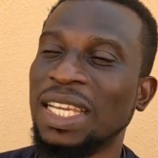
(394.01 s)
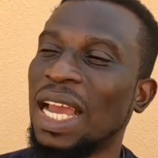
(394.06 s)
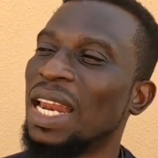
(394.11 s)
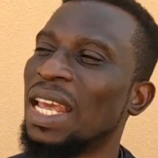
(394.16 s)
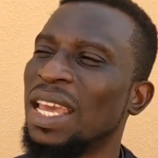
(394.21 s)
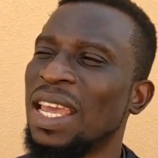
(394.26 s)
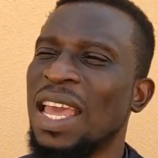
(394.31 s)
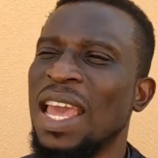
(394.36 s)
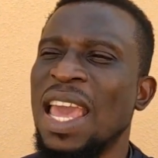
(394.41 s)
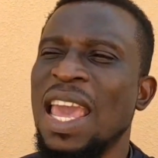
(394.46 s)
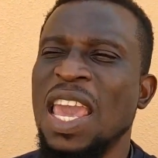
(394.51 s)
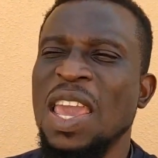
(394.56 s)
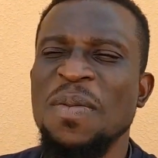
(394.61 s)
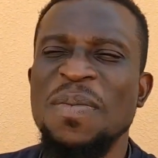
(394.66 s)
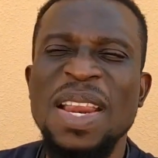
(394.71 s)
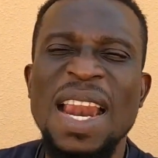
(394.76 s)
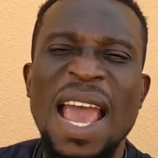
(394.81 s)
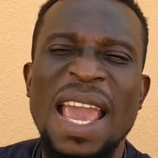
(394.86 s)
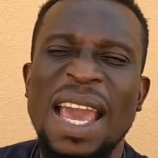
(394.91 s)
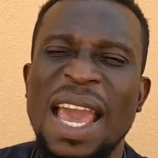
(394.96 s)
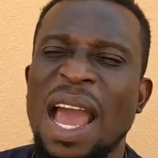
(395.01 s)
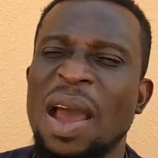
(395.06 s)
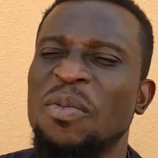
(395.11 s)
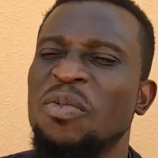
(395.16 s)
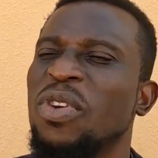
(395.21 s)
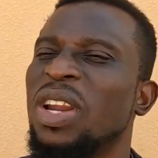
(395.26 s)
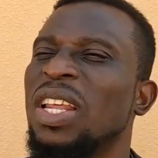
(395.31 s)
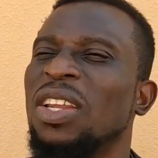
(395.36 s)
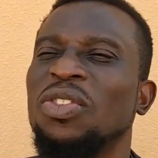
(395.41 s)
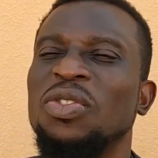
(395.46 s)
Charlie, it be like I
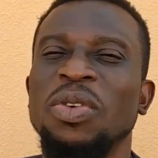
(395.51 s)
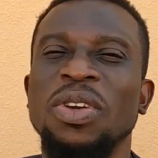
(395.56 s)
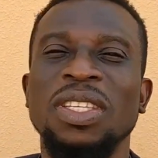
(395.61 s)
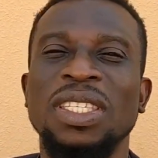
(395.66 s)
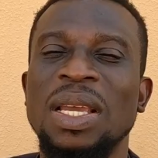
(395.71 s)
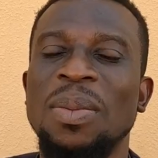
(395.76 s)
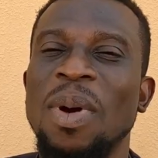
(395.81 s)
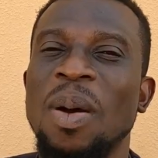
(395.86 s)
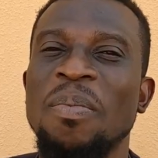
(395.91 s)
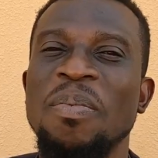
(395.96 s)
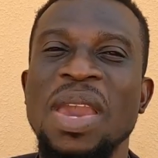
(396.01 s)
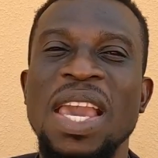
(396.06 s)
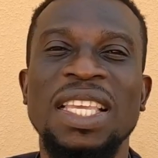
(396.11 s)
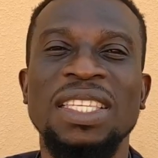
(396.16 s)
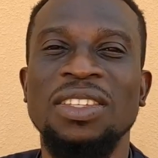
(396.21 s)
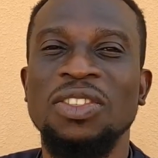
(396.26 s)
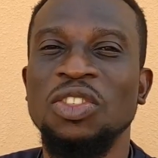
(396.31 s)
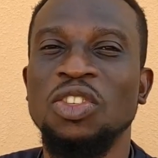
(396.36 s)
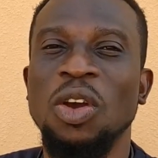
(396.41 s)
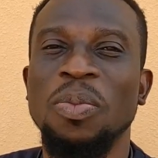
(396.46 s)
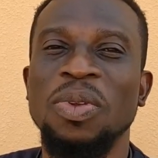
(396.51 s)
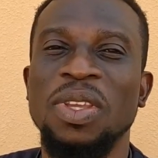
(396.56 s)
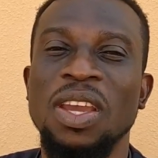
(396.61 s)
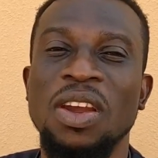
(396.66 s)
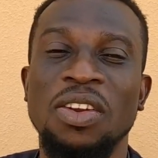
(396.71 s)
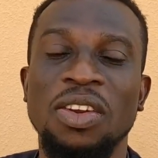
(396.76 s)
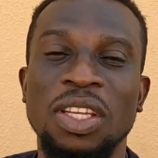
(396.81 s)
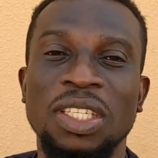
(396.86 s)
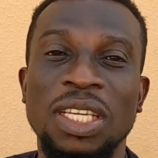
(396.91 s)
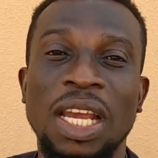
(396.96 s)
am really doing some amazing job
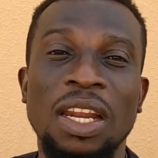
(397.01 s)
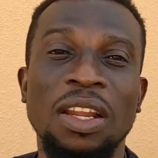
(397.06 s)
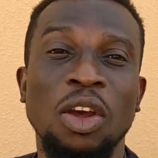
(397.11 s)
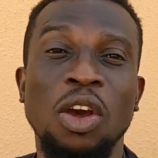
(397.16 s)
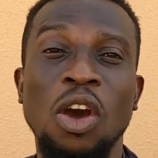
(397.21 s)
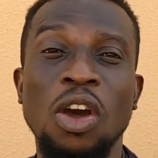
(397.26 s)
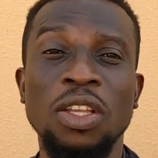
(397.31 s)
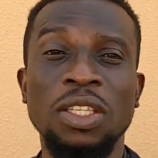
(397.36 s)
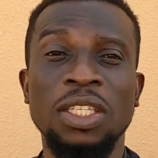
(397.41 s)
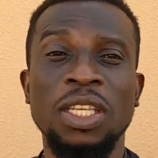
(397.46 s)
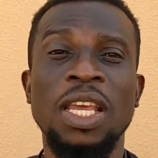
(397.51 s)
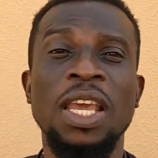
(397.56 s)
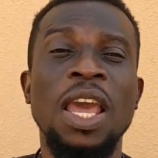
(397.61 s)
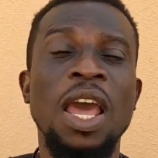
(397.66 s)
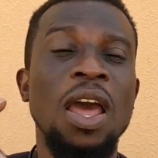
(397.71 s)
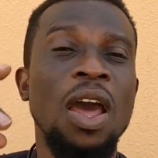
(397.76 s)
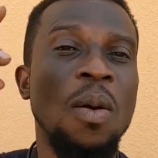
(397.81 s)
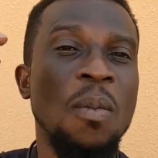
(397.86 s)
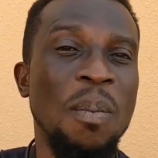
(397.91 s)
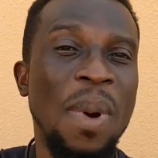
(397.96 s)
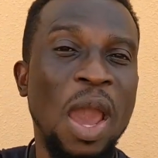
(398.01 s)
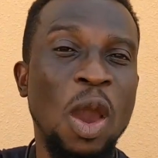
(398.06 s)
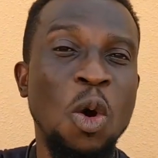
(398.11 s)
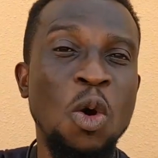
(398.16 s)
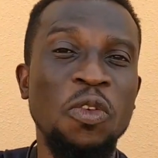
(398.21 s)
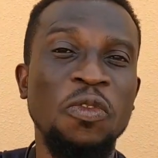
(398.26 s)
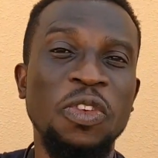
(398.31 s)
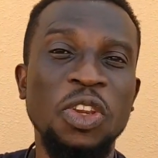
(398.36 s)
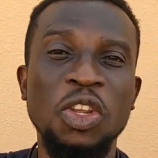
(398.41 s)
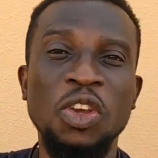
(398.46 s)
here on the channel, because my
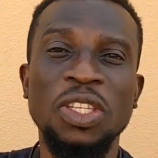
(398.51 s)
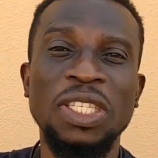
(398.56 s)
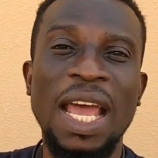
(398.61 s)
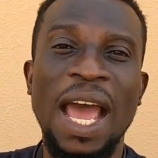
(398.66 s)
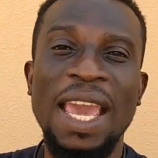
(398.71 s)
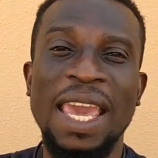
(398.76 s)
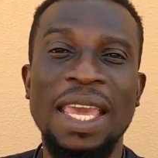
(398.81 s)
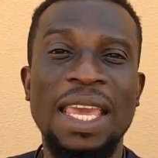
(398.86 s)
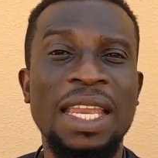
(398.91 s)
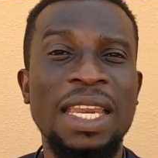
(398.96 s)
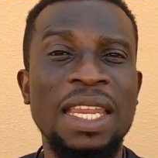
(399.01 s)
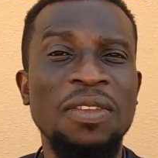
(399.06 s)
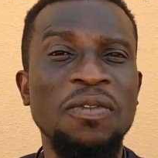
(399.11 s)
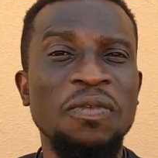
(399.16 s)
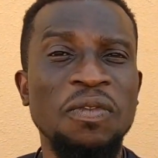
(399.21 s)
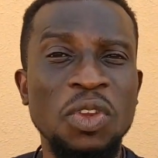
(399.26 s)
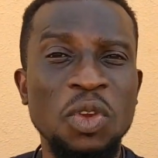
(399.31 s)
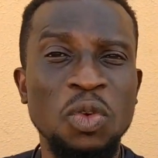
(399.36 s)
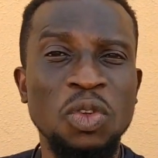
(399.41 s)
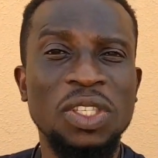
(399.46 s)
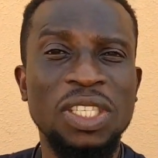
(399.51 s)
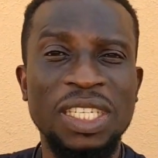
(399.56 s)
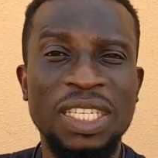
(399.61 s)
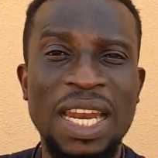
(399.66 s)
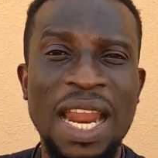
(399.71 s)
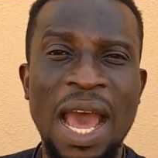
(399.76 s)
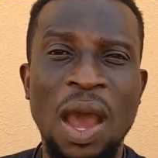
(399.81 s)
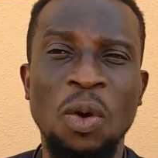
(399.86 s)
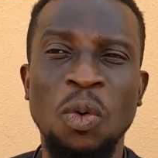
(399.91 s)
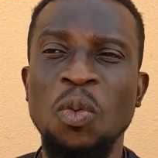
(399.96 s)
old videos are gaining views
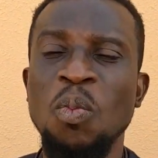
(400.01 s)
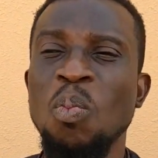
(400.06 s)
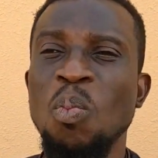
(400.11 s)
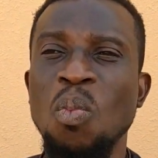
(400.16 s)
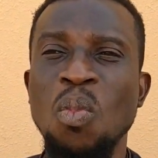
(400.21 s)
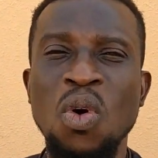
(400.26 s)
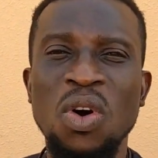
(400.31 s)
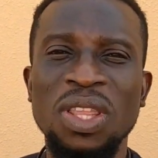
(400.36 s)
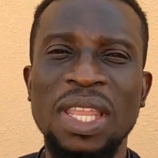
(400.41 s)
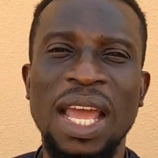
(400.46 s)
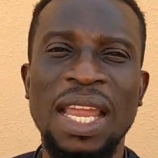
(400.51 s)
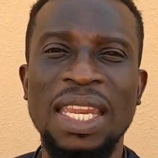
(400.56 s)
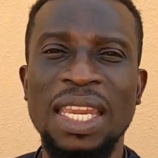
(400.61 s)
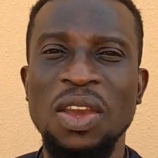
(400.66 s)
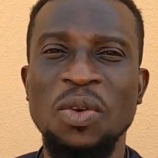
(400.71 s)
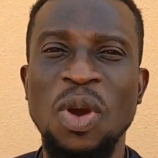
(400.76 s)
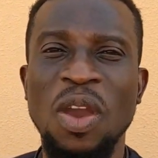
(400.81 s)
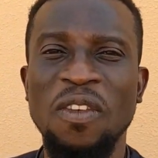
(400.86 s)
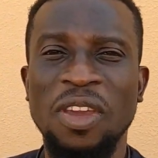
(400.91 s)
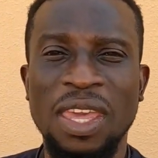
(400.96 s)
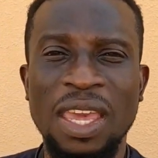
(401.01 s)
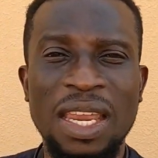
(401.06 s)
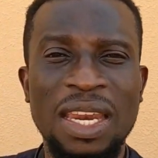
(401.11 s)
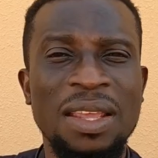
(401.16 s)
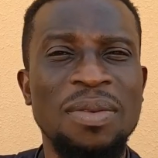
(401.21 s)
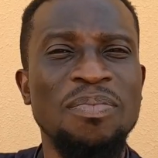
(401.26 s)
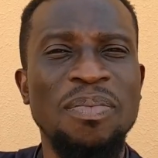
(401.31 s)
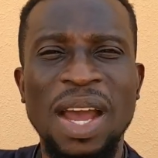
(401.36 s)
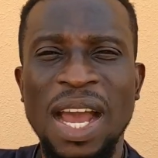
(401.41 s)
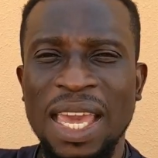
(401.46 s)
now more than they were
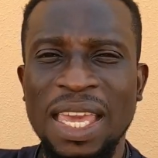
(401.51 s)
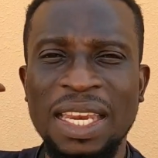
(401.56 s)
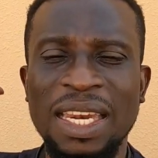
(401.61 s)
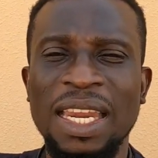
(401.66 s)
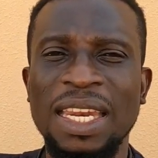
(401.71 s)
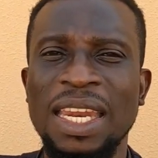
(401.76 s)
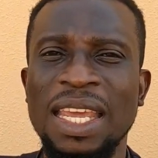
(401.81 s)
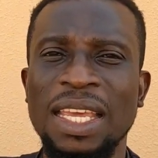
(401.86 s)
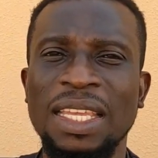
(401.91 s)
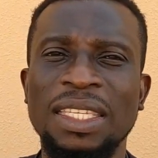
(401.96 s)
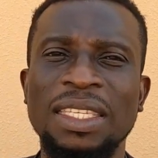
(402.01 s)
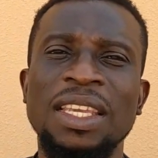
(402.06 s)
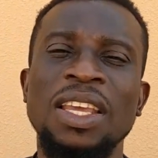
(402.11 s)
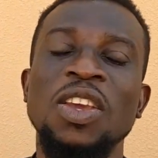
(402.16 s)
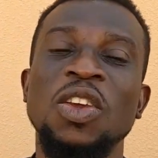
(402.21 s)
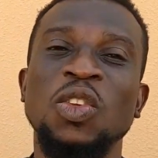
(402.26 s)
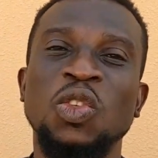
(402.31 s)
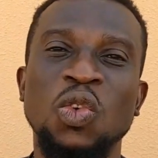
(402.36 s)
gaining back in the days.